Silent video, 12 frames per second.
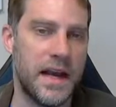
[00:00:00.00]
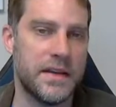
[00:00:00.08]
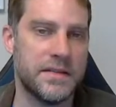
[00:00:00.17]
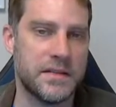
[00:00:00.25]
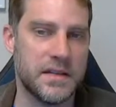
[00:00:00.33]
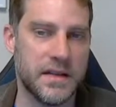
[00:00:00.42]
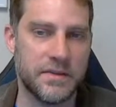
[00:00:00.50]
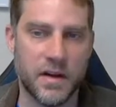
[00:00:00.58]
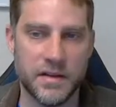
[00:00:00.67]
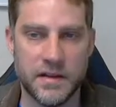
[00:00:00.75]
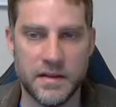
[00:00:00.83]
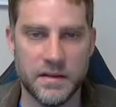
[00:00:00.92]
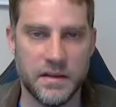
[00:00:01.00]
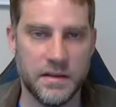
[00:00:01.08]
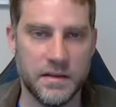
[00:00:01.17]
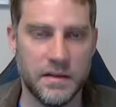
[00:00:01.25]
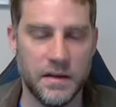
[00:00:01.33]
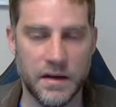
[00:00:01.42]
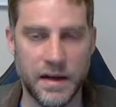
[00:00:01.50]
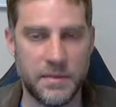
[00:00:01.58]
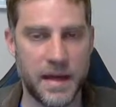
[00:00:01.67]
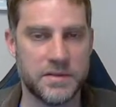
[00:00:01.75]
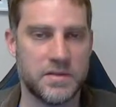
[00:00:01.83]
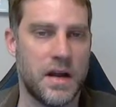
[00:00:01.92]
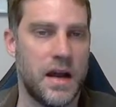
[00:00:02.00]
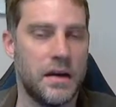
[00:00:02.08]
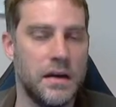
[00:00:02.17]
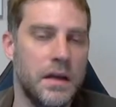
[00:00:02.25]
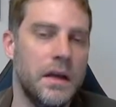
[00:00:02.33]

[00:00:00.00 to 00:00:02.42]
have content on handbags or not,